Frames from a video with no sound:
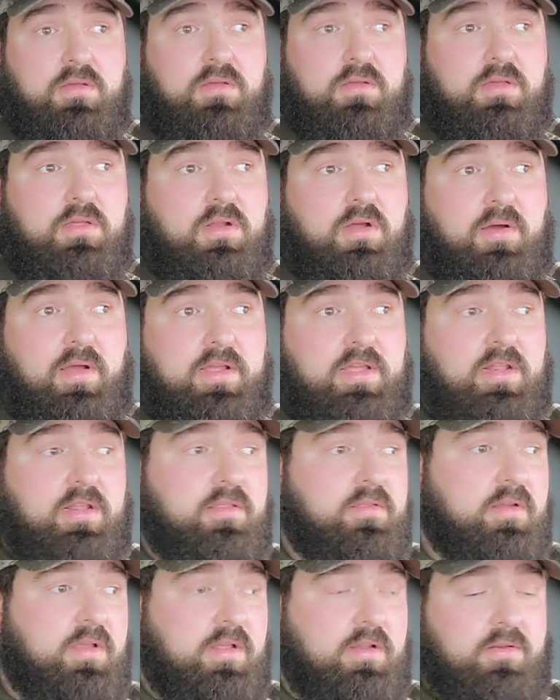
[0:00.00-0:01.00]
you know, I could
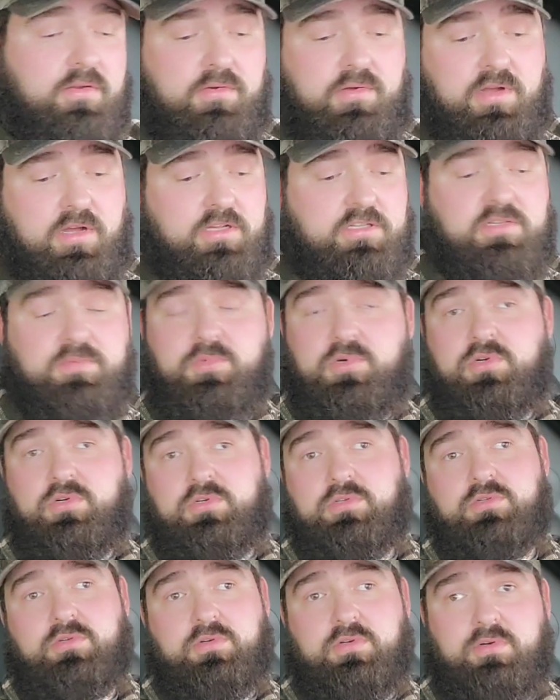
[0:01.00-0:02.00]
either get new
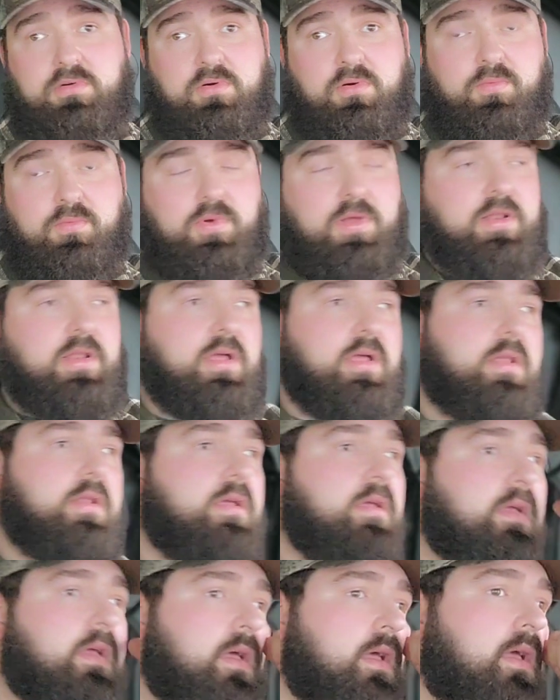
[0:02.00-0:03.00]
customers or whatnot.
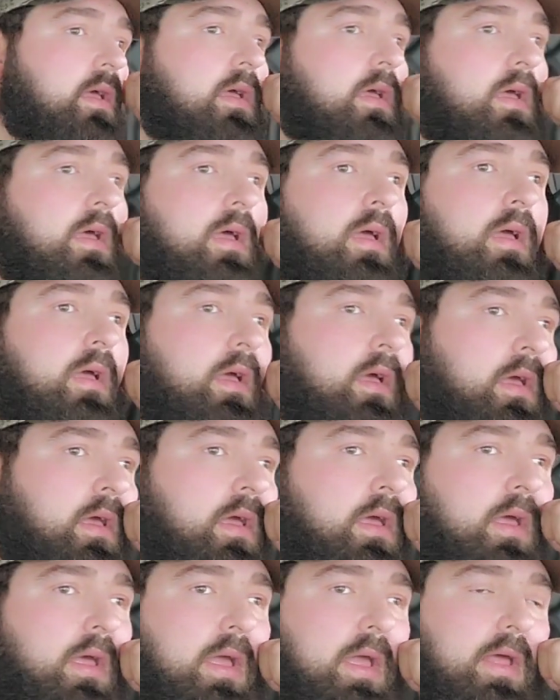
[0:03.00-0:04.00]

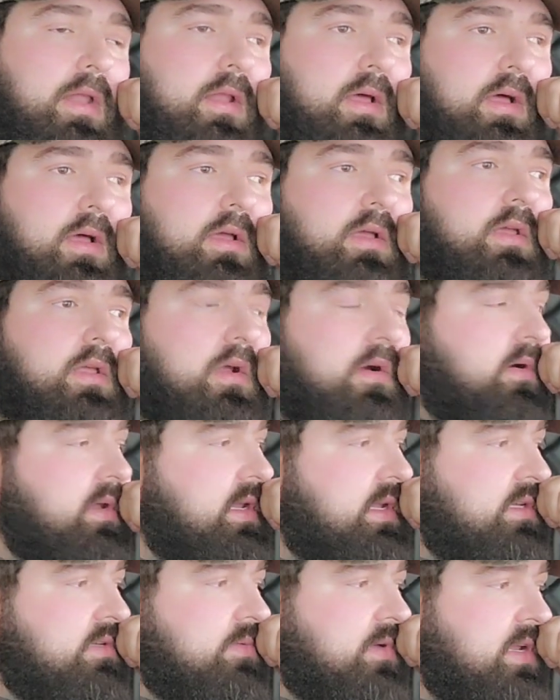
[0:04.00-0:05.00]
And, you know, it
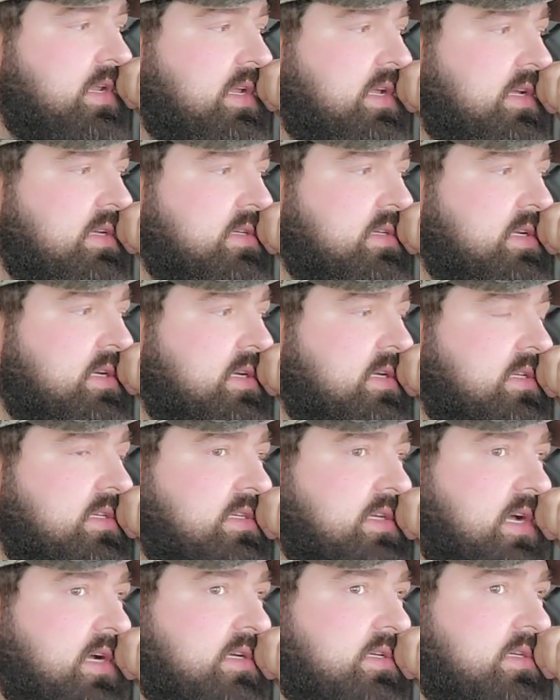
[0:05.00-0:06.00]
is what it is. It
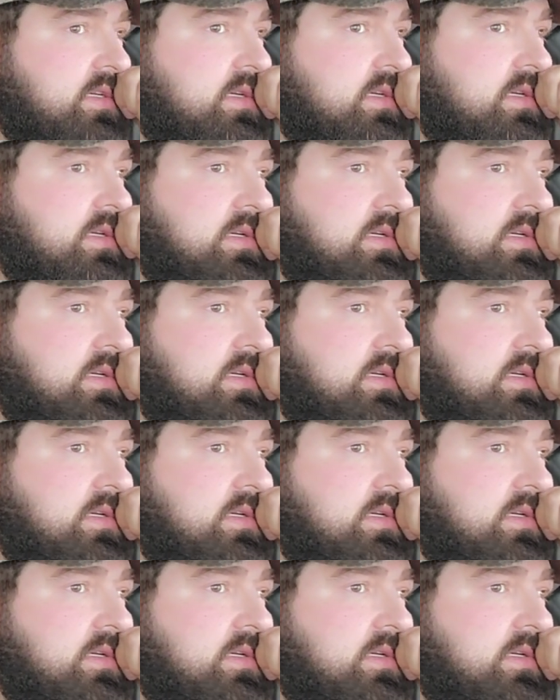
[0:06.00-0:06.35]
sucks.